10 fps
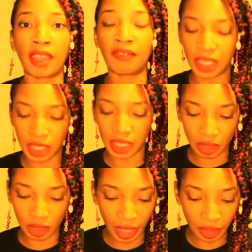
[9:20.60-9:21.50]
any
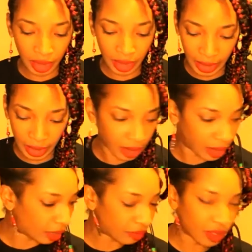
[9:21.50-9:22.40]
regular kind of
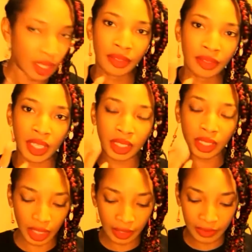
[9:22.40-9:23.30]
gloves, thin
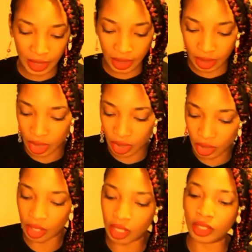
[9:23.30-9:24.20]
gloves is good. You can
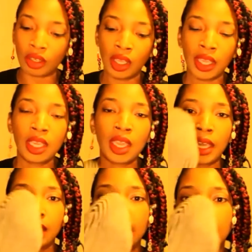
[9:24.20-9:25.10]
also,
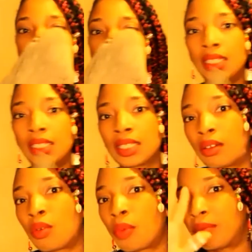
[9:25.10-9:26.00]
I like these.
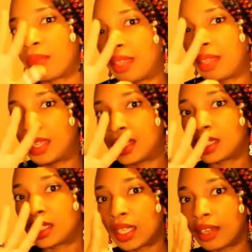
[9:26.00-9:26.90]
I'll wear my thin
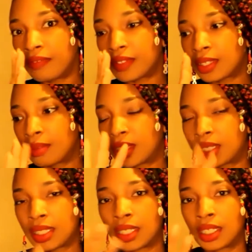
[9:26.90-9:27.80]
gloves
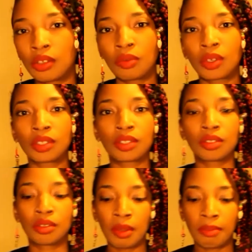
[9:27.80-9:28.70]
because, again, you want
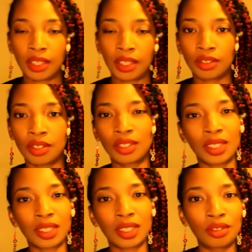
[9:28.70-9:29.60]
to make sure you can
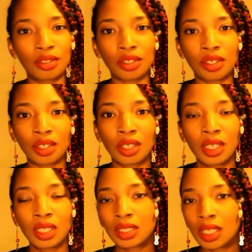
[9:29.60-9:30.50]
use your
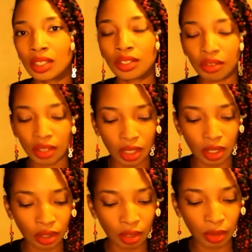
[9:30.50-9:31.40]
touch screen
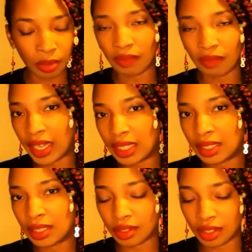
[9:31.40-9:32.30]
on your mobile
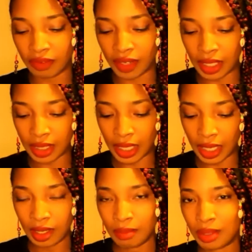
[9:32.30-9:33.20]
devices or stuff like
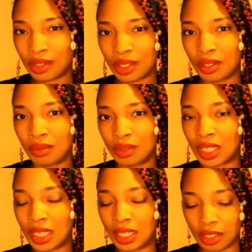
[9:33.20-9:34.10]
that, but you still want your
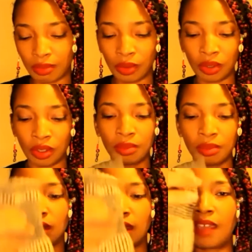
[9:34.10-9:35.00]
hands to be warm.
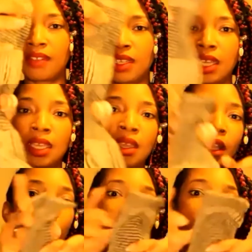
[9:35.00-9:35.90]
So having a
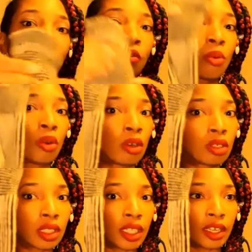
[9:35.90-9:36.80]
pair of wool
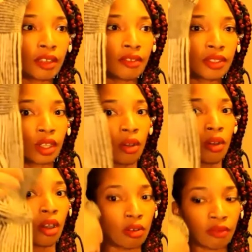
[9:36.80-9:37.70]
gloves to go
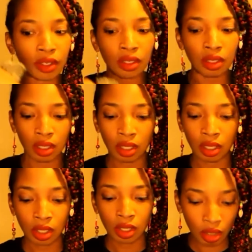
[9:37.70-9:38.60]
over
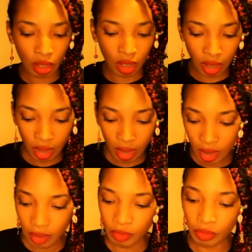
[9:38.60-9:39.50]
your
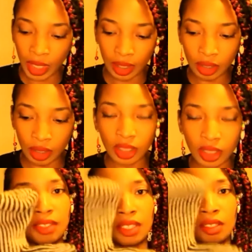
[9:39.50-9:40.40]
regular
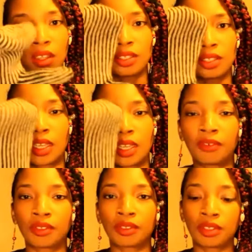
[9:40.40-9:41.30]
gloves is also
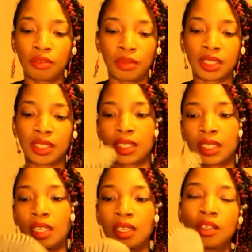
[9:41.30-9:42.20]
helpful too, because
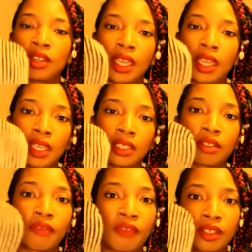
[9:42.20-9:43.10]
again, your hands, your
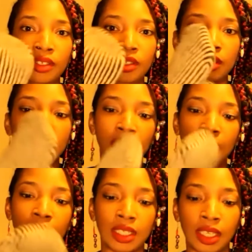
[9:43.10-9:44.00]
fingers are
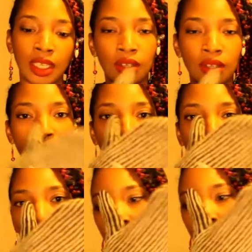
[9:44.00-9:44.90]
staying together
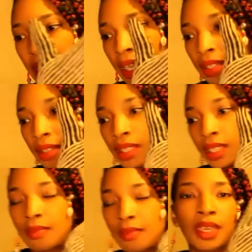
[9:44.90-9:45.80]
inside
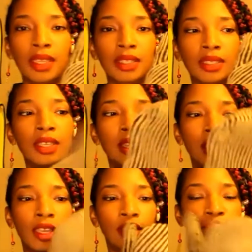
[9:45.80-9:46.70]
the mitt
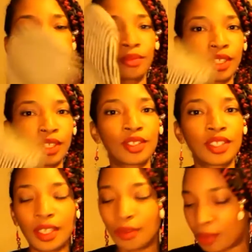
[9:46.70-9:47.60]
and they're just
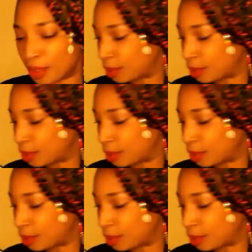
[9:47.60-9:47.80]
staying warm.